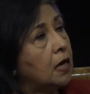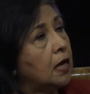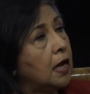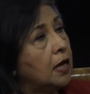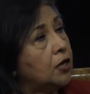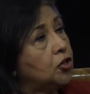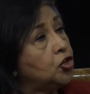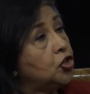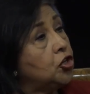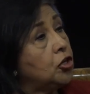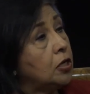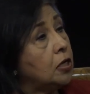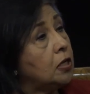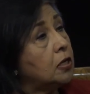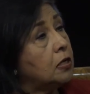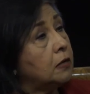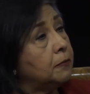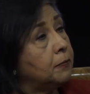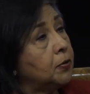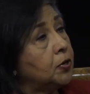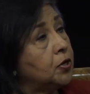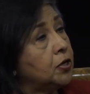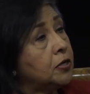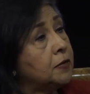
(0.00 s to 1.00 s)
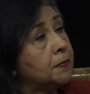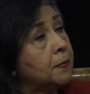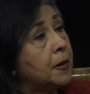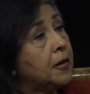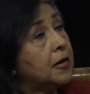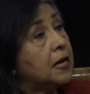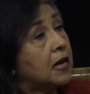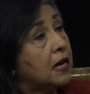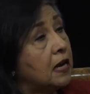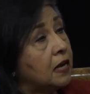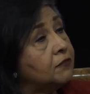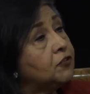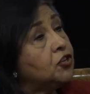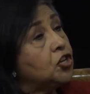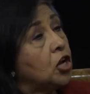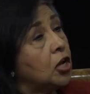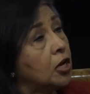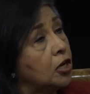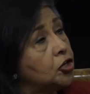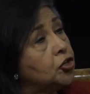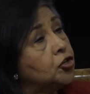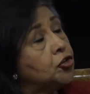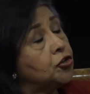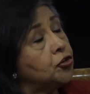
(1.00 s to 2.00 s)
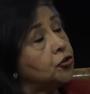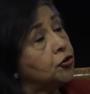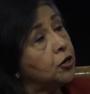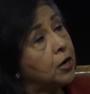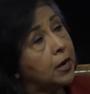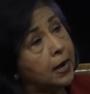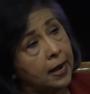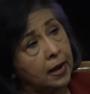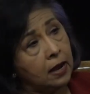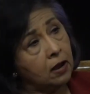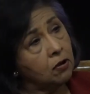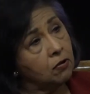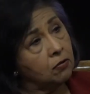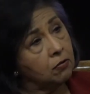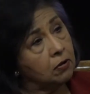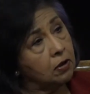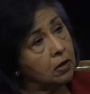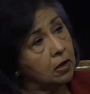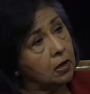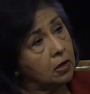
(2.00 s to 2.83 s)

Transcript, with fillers: and she needed to participate, and I've challenged her now